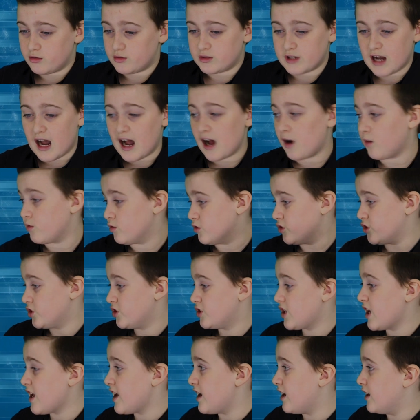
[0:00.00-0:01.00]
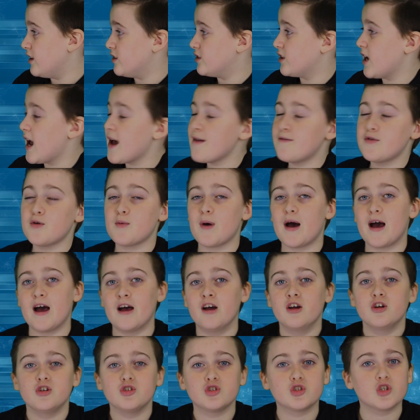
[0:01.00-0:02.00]
towns, cities,
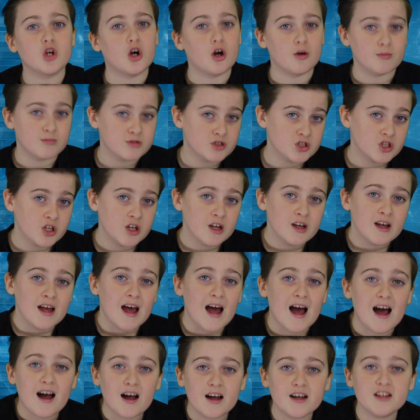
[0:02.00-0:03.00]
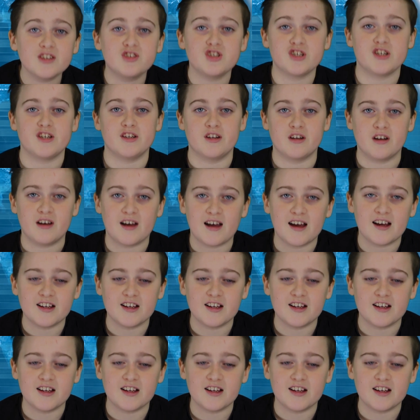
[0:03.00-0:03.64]
everywhere, shops. Hygiene.